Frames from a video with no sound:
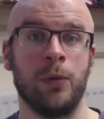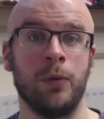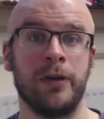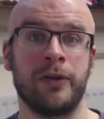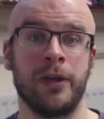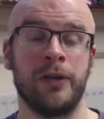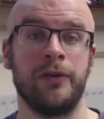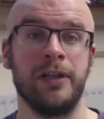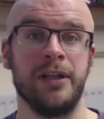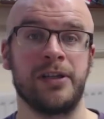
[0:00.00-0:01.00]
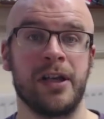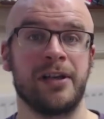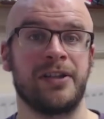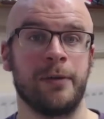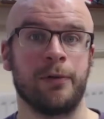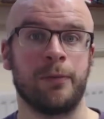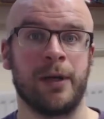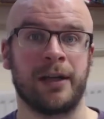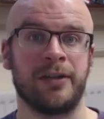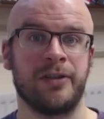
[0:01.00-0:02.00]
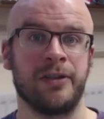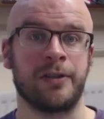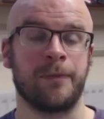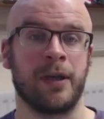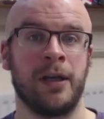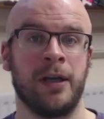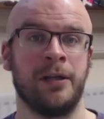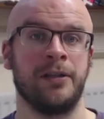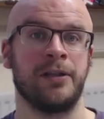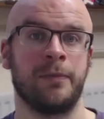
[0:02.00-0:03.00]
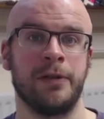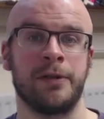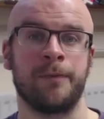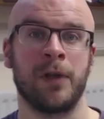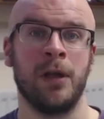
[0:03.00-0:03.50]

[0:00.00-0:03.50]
with these separate practices and disciplines.